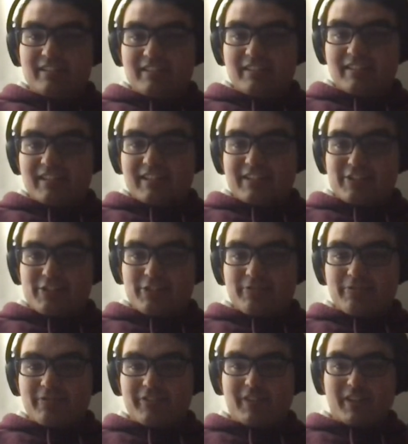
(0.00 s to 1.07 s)

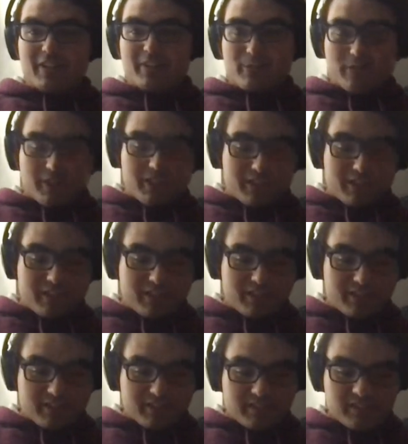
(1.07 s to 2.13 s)

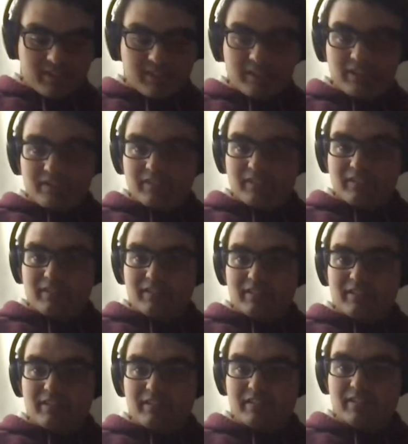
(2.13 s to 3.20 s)

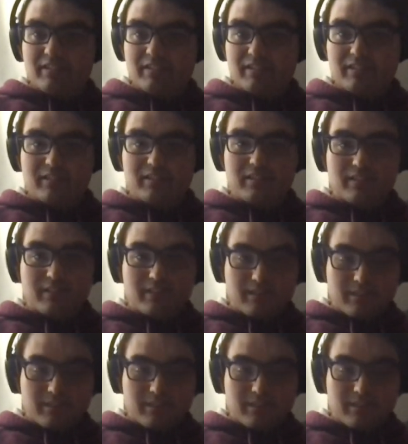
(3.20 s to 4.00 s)
This person isn't speaking.